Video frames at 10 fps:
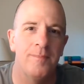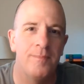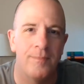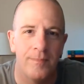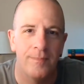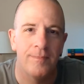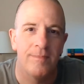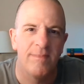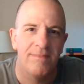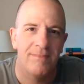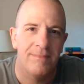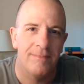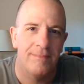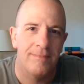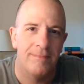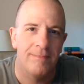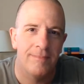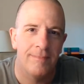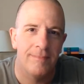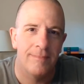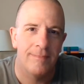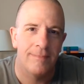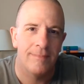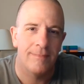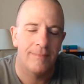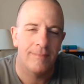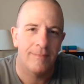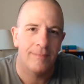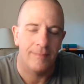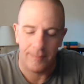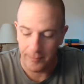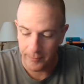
Nobody speaks.